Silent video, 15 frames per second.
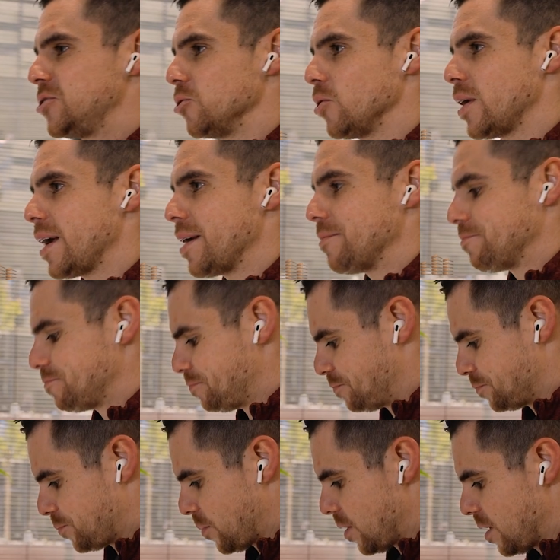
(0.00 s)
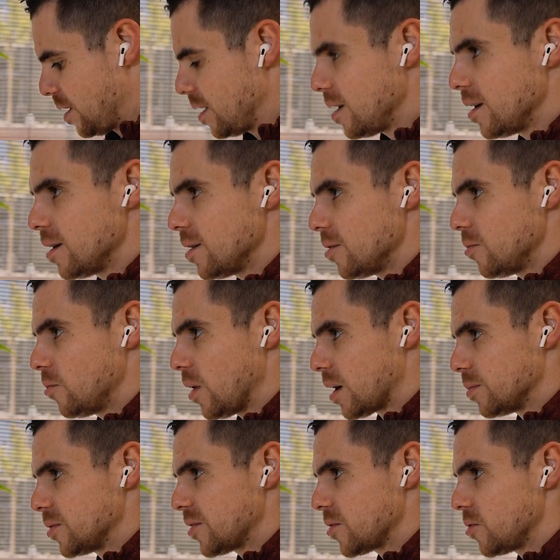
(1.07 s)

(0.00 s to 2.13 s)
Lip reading: Julian, welcome to the